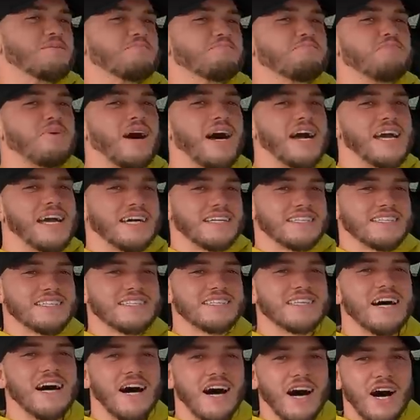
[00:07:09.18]

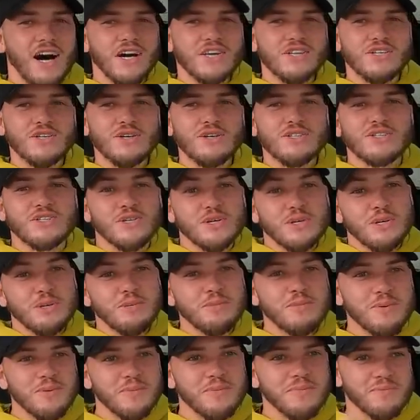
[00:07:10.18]
Unbiased on
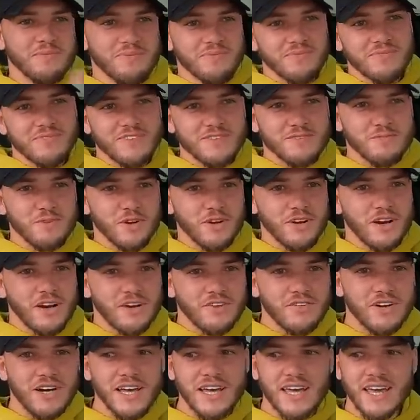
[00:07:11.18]
YouTube is my
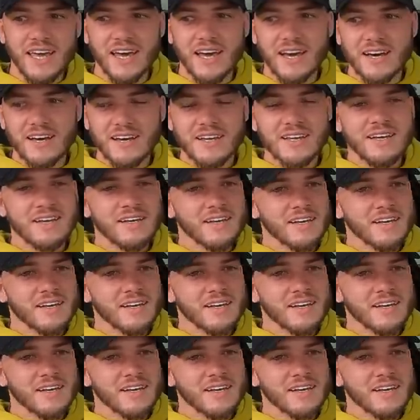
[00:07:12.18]
guy right here.